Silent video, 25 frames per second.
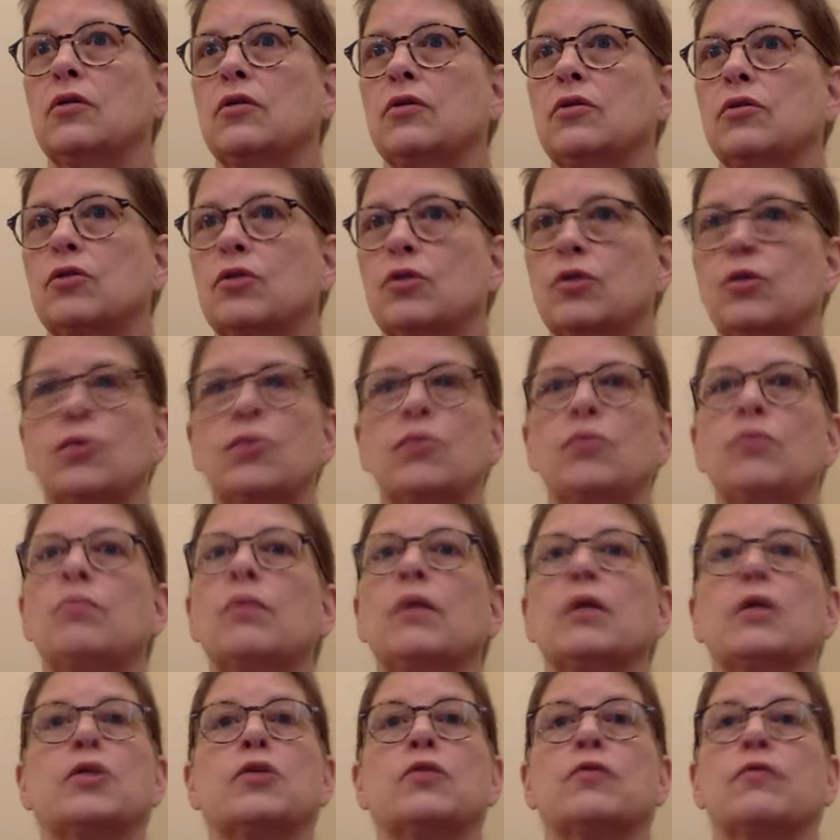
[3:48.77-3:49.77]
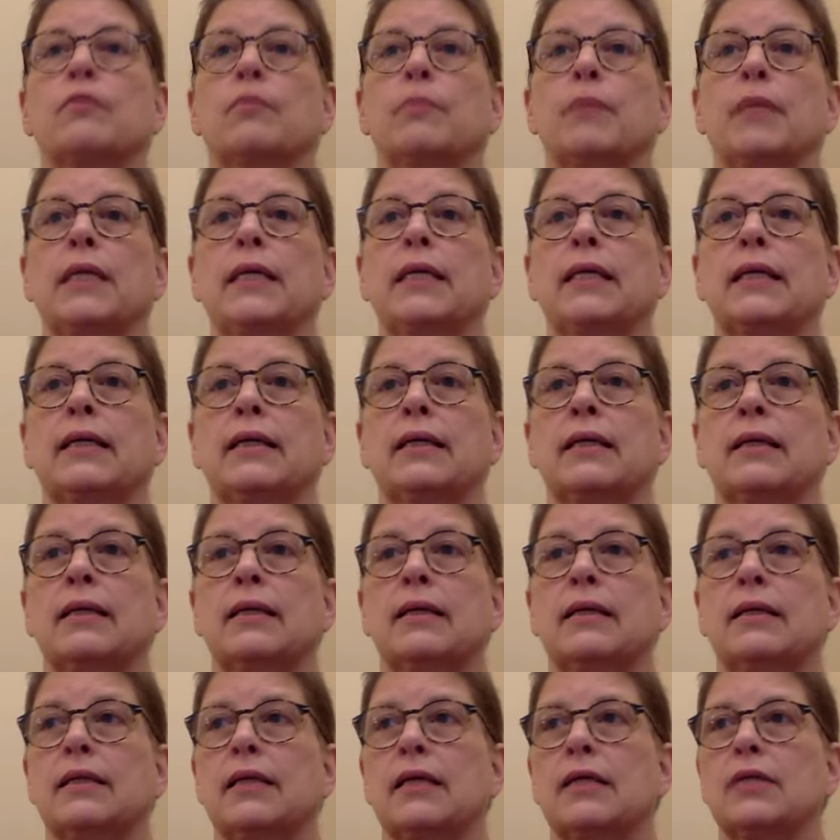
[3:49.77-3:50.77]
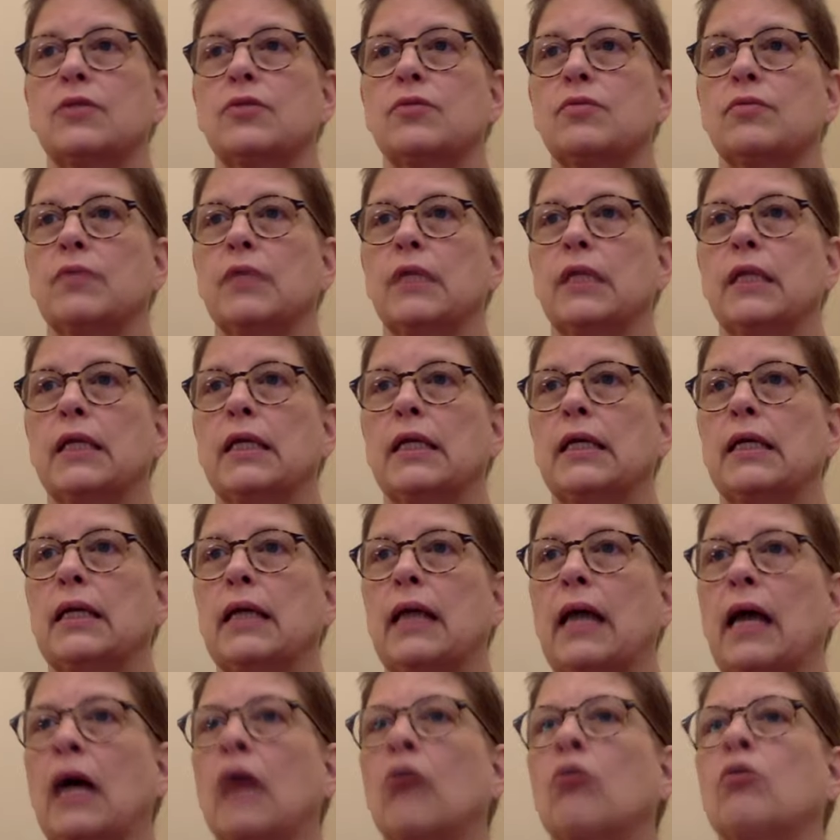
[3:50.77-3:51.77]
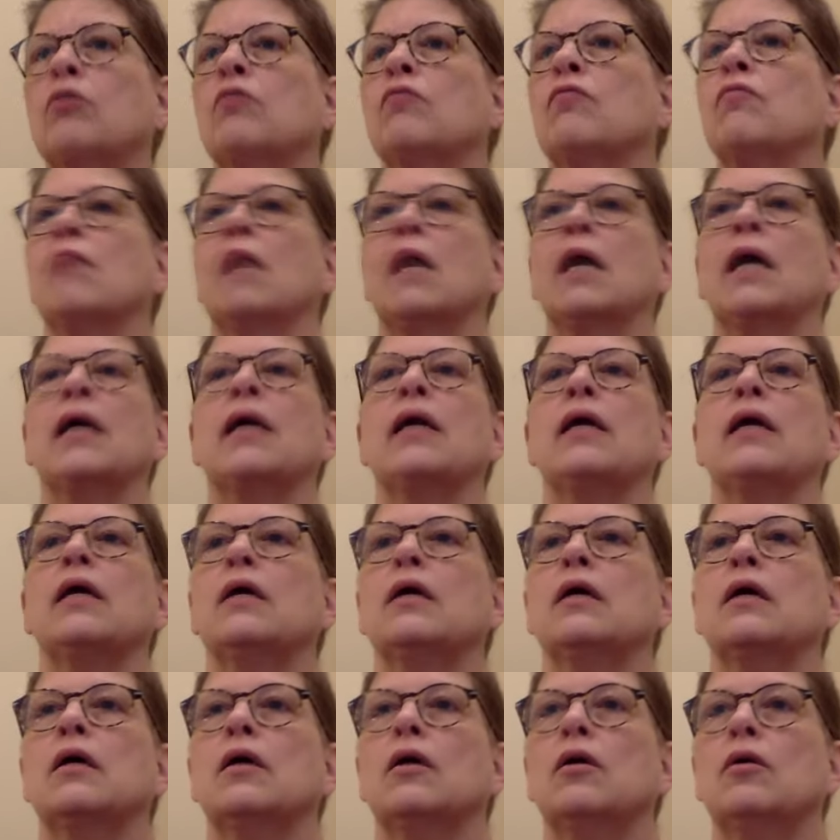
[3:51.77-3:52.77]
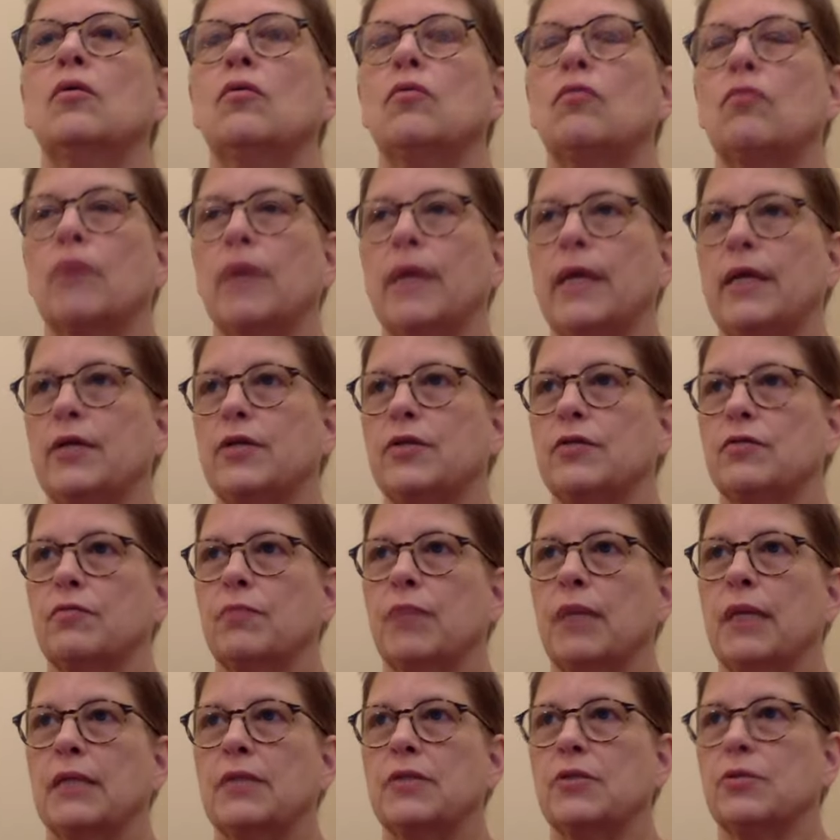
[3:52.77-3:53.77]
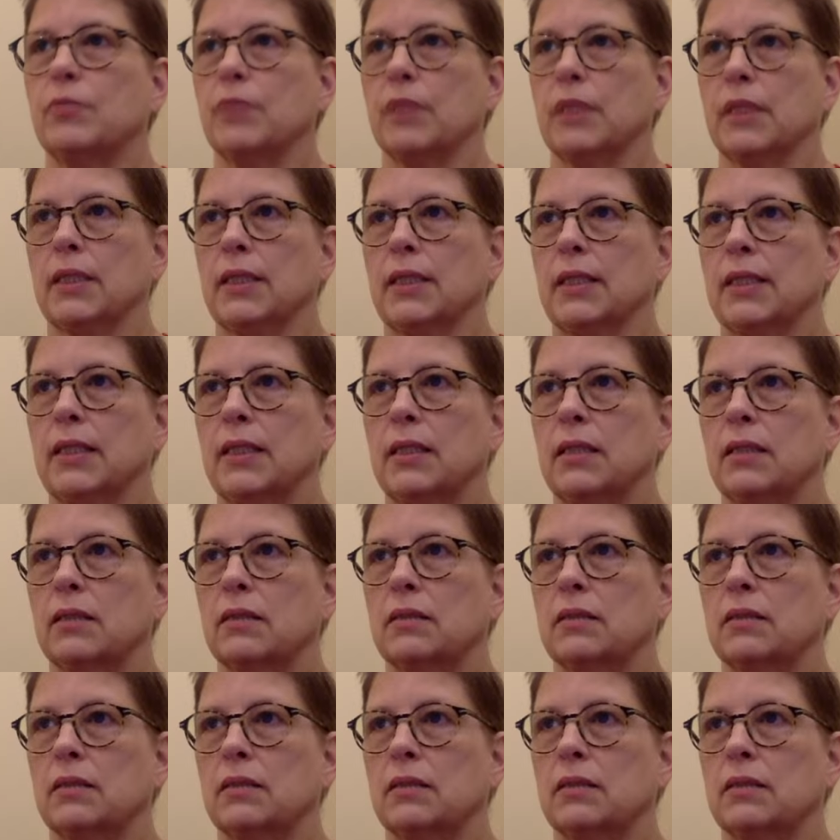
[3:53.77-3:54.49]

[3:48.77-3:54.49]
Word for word: too much for me. That's really out of my range of possibility.